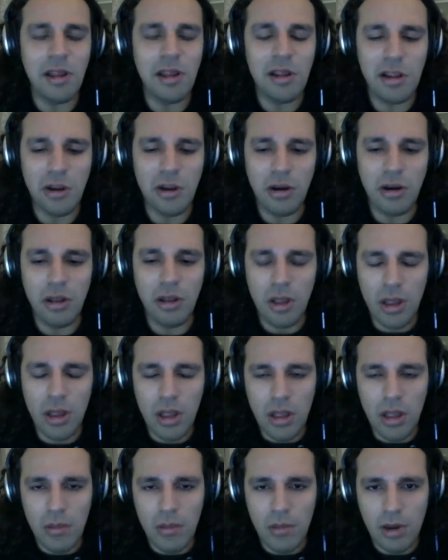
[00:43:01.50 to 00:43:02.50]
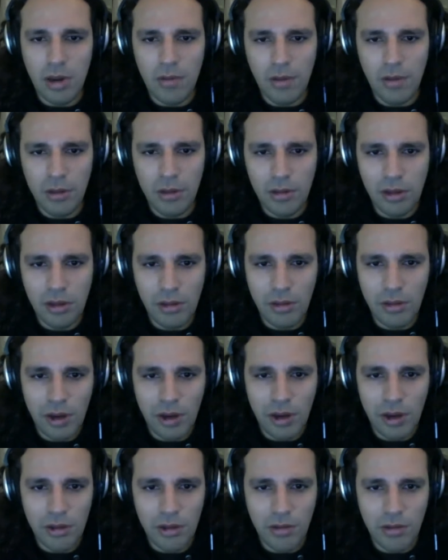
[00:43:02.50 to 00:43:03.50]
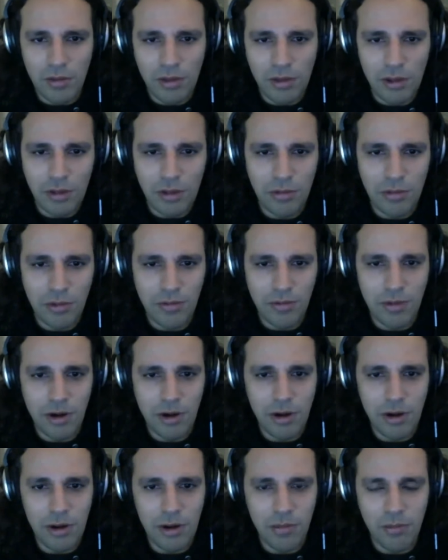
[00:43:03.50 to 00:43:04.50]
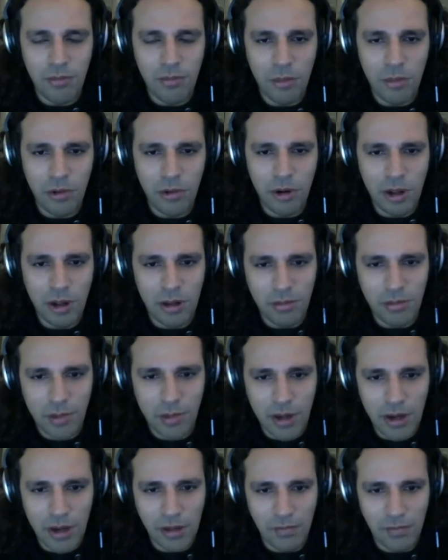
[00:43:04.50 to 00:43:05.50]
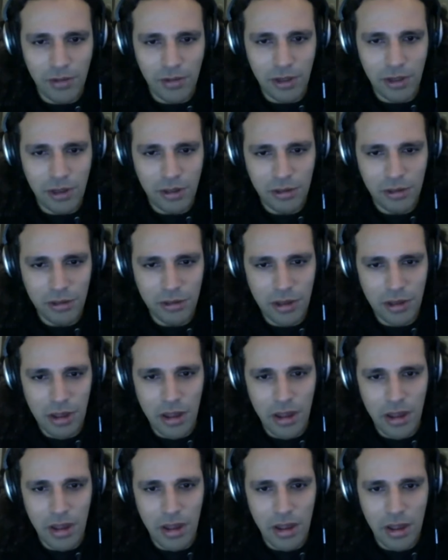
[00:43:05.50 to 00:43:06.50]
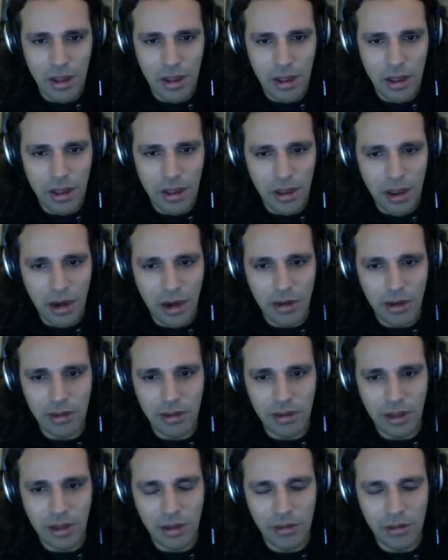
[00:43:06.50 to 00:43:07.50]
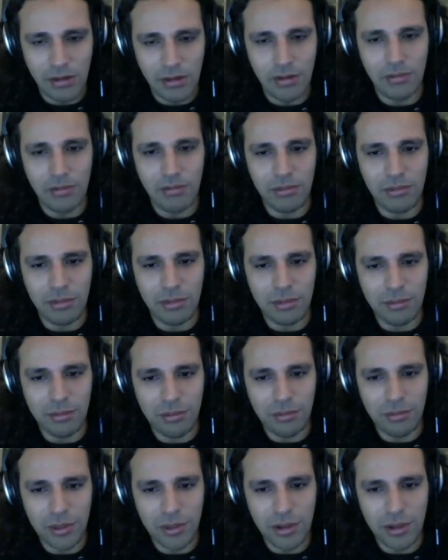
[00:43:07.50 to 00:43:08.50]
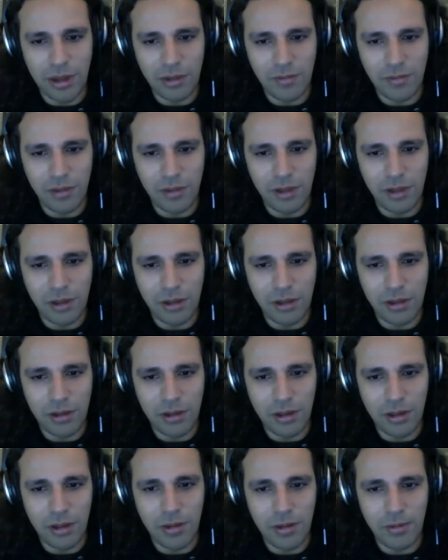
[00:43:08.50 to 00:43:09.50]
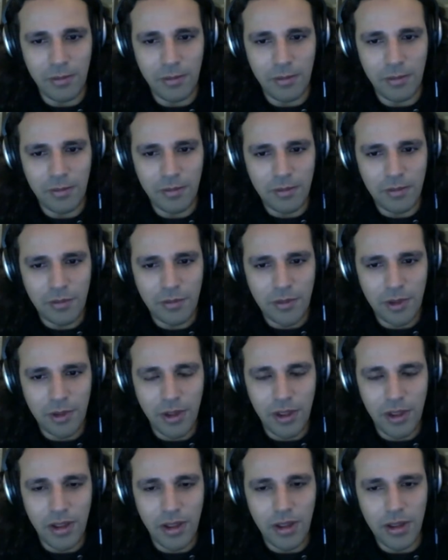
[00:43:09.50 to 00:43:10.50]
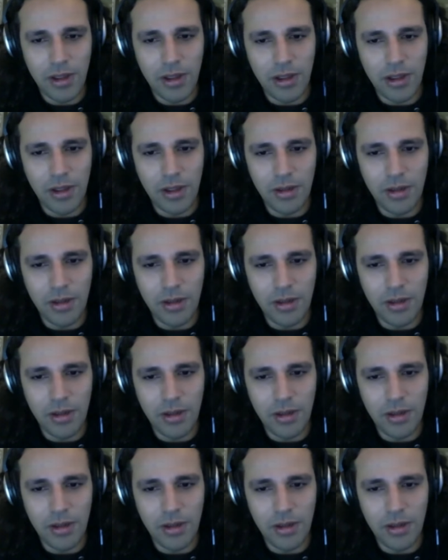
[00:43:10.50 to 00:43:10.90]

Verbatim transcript: here, but I think these microservices were very popularized by Netflix uh, architects and the Netflix uh, uh,